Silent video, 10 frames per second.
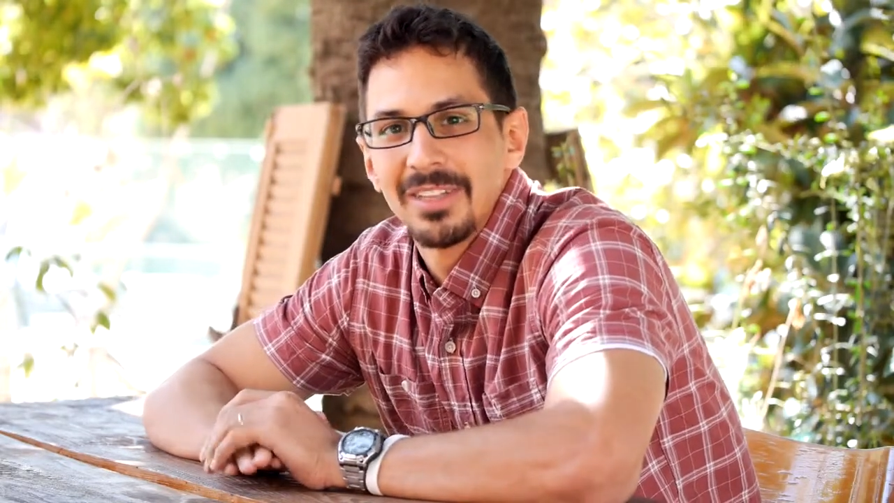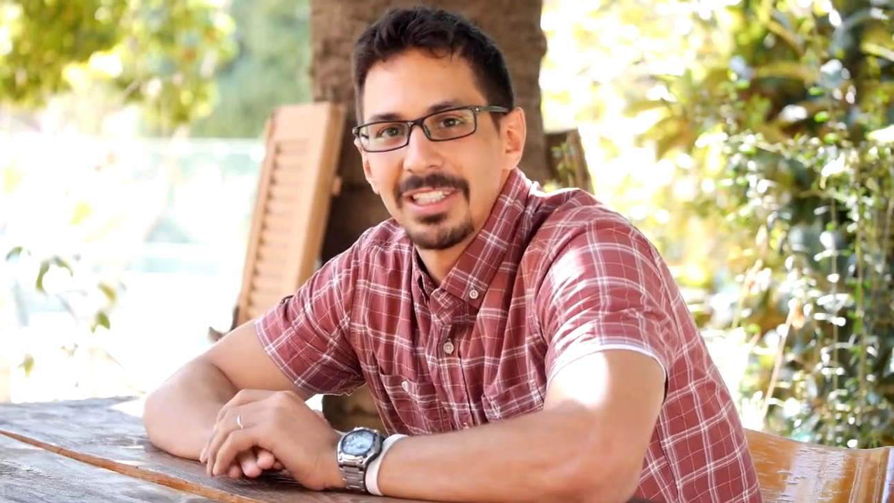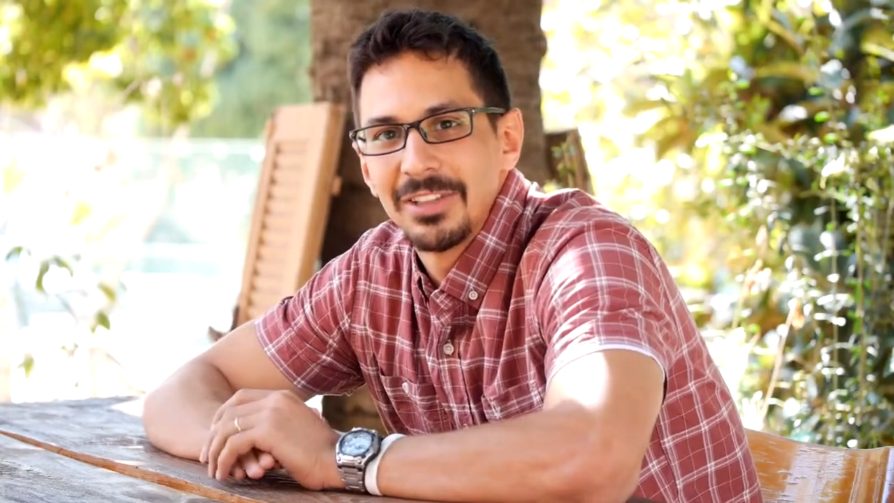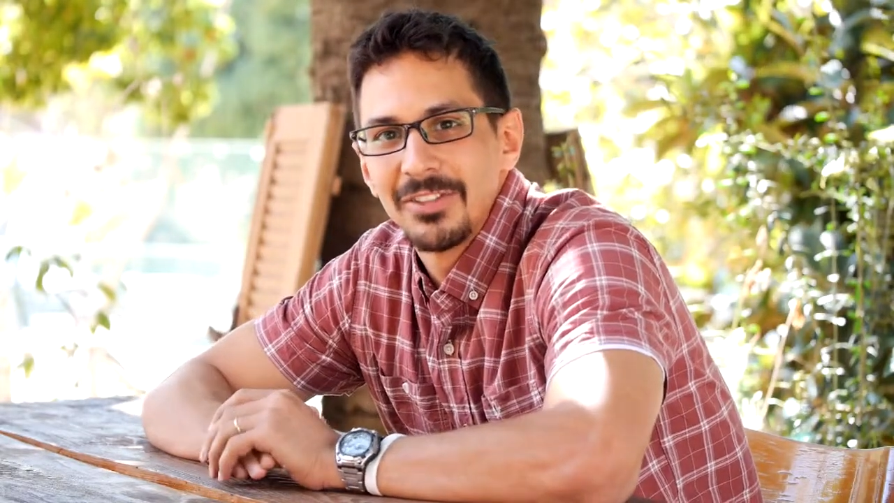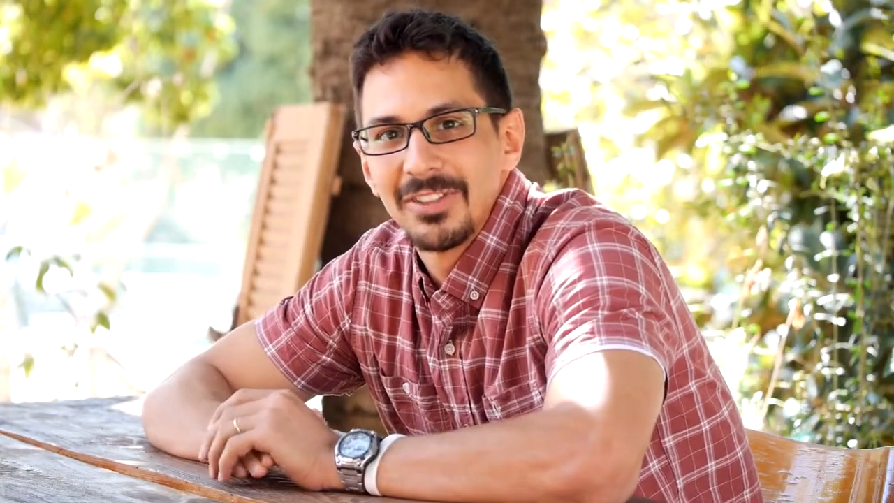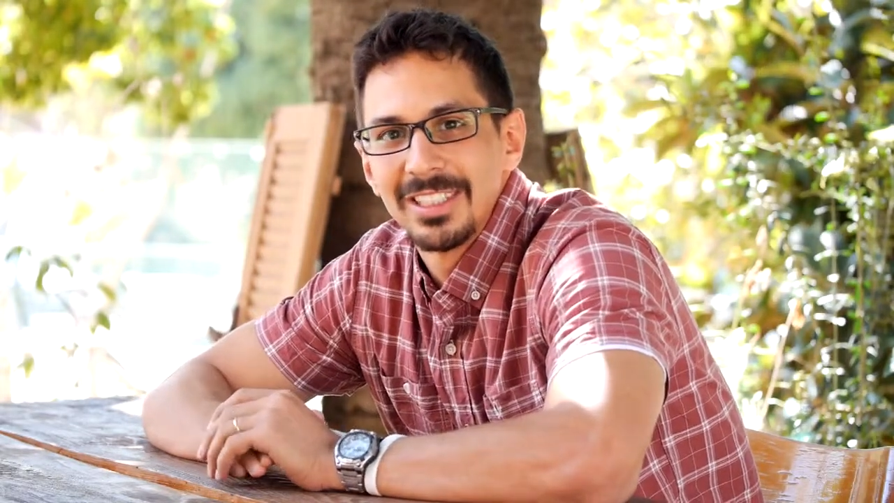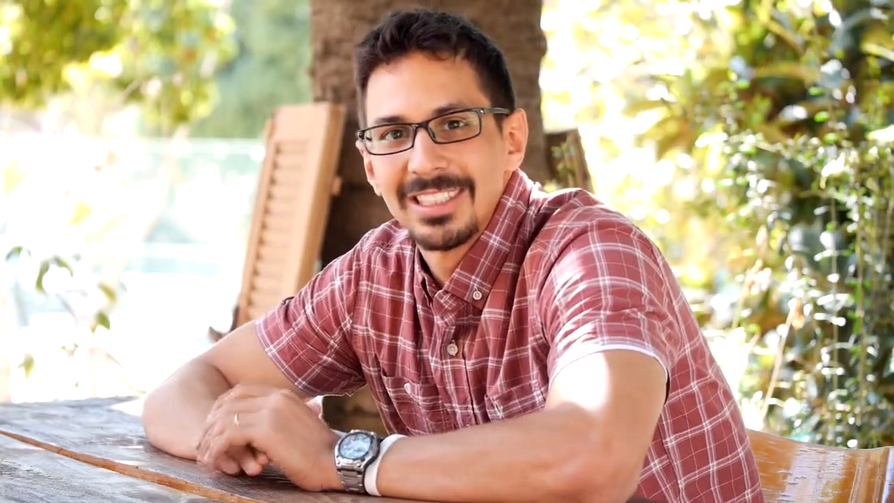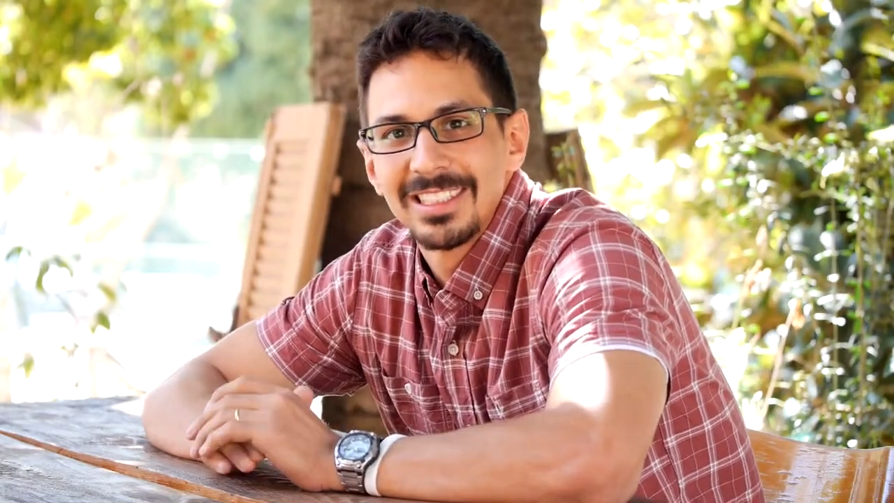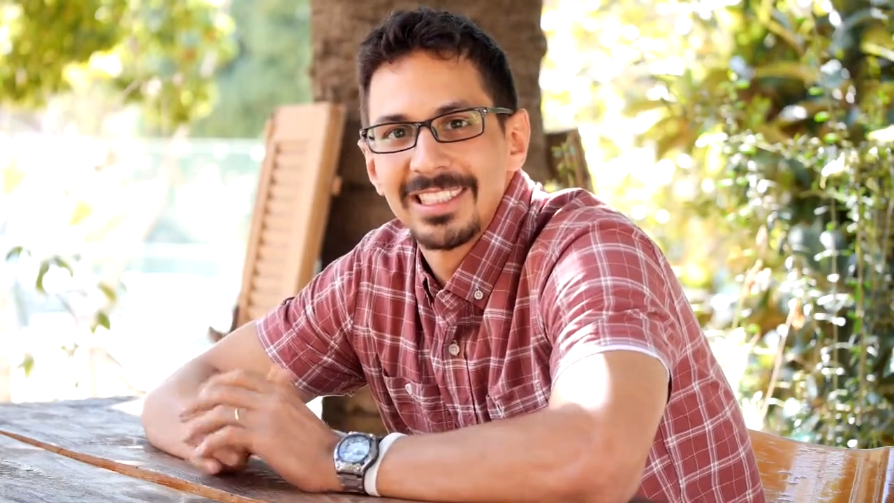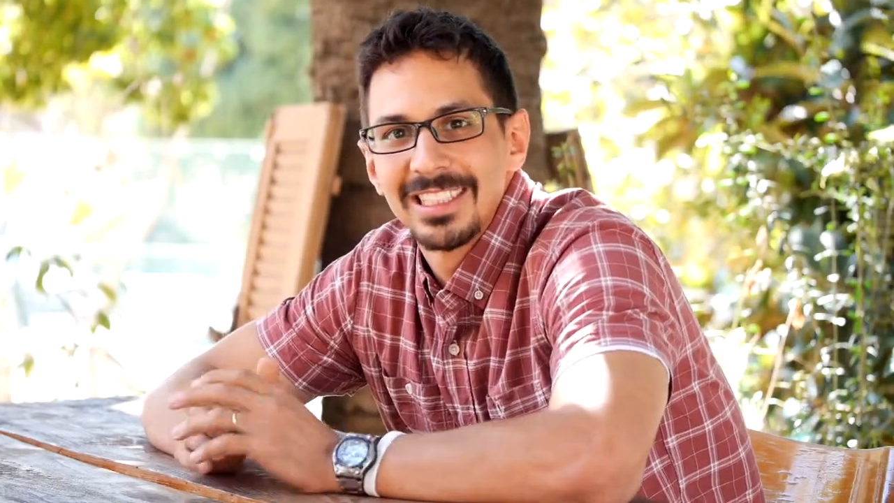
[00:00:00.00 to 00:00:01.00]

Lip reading: of the different